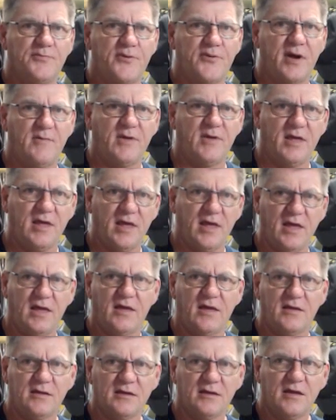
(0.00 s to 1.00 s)

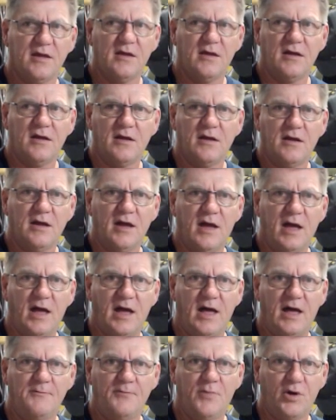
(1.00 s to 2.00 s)
premier
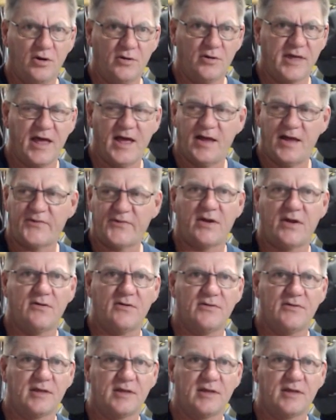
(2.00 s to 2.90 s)
model car show in the